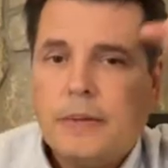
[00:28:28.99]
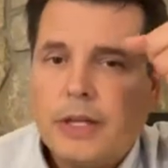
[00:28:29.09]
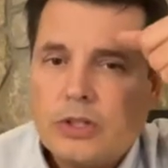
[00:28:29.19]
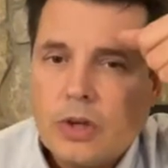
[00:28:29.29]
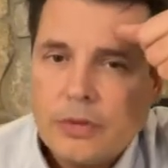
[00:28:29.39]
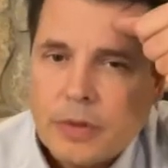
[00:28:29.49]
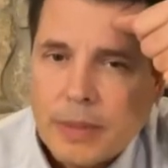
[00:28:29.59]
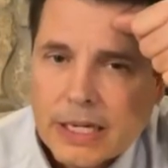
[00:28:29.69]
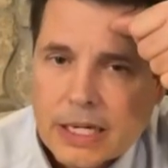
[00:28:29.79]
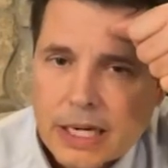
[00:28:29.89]
And so if you
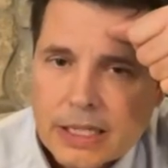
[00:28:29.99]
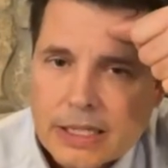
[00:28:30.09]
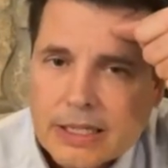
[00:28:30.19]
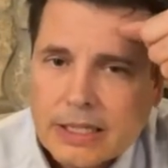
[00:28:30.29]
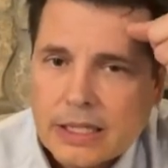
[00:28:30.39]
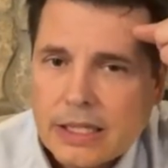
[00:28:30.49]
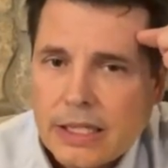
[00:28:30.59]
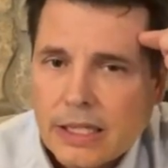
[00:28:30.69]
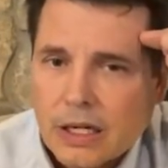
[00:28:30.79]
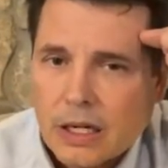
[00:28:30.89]
make a cut in the skin
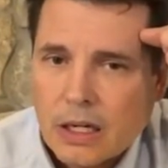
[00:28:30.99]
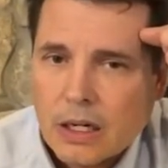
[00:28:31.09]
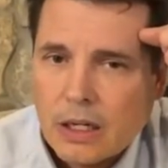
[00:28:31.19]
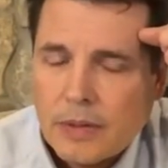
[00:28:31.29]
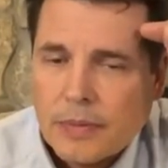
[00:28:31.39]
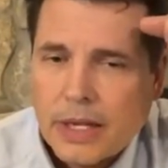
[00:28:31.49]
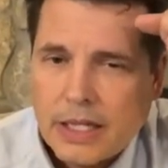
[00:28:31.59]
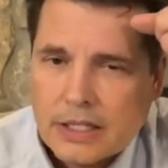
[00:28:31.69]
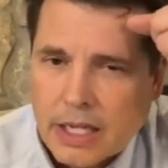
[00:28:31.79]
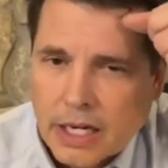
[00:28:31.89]
here,
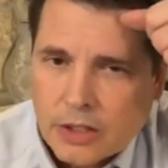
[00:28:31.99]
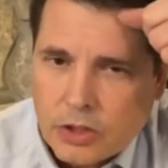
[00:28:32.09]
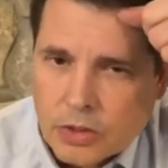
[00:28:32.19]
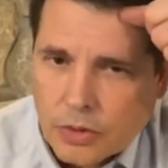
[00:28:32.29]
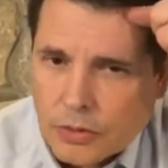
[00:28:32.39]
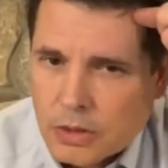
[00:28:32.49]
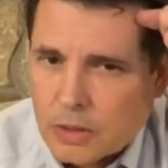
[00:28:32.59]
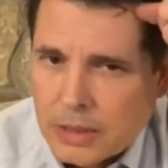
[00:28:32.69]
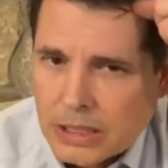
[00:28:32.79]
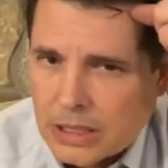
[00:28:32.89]
it's not unusual for it to
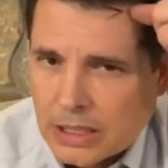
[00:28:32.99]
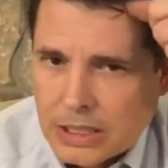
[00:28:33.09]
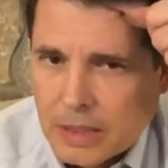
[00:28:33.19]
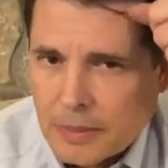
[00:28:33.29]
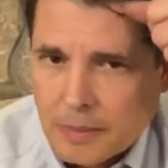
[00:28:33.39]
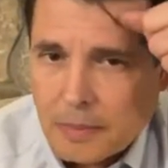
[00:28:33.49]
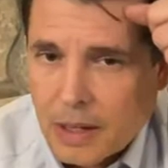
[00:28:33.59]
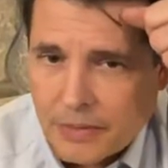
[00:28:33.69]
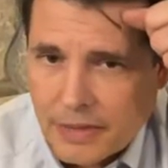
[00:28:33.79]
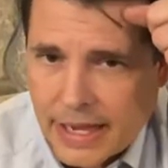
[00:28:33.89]
be a little numb
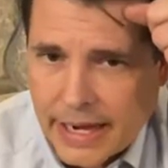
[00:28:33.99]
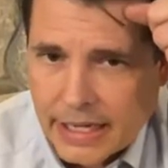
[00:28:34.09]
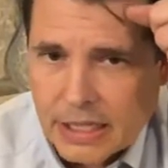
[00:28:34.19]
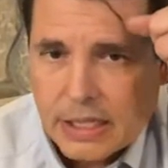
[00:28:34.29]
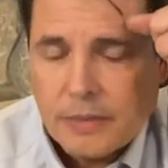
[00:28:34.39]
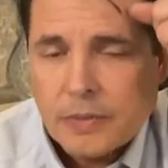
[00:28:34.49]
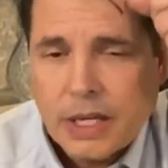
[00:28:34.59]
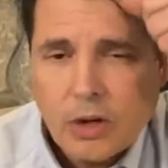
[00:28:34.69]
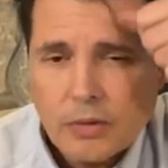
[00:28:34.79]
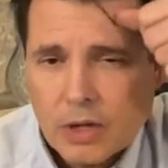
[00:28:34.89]
above that.
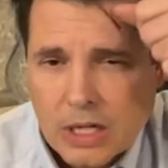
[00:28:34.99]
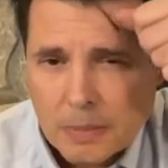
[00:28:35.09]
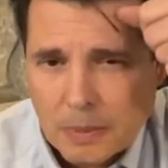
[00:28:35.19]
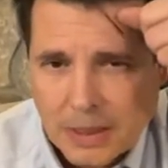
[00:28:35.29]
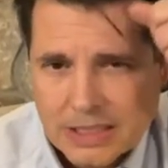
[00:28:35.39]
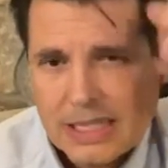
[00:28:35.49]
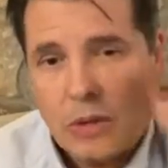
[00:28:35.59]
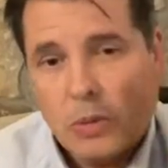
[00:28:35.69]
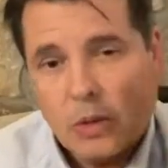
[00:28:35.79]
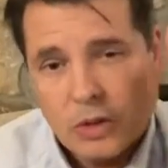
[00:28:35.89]
And over a couple months,
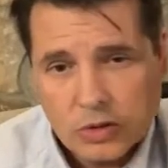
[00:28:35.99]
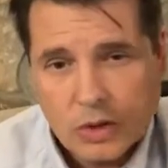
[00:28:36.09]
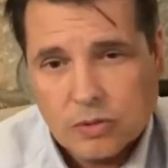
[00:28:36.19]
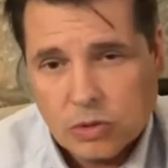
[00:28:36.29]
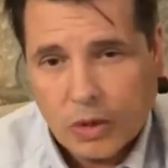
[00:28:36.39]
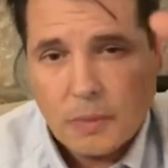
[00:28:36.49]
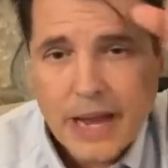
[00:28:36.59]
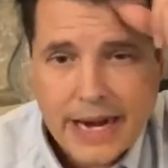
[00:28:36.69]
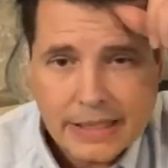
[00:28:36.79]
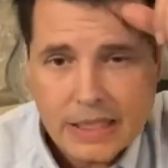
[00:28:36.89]
those nerves will grow
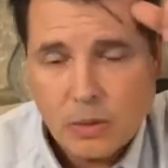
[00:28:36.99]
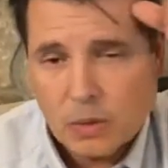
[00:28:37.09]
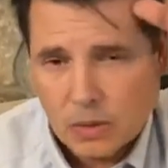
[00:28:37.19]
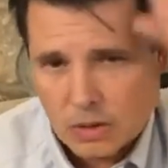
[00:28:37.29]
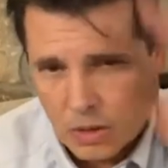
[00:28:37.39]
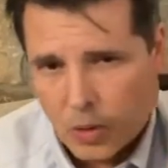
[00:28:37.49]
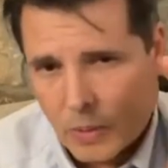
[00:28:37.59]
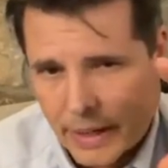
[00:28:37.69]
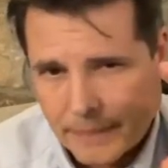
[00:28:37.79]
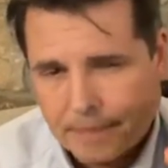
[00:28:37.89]
back and that will go away.